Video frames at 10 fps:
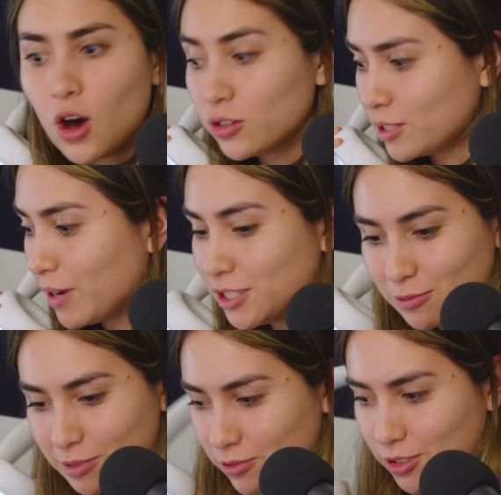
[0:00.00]
Oh, the
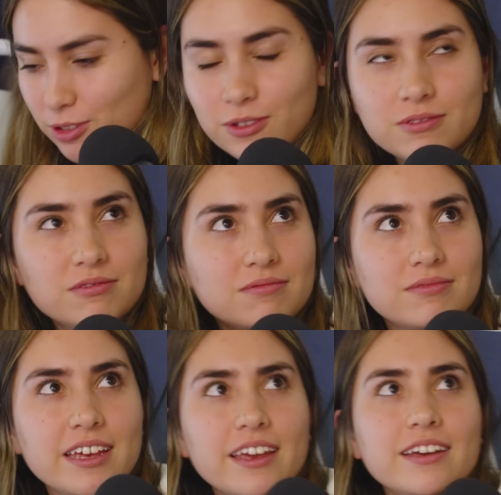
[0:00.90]
Magic Mouse? No,
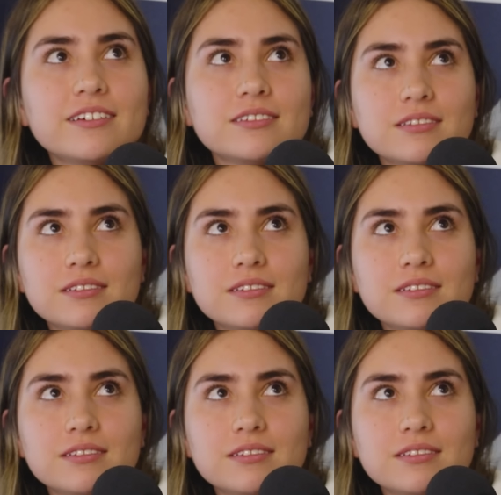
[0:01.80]
I hate it.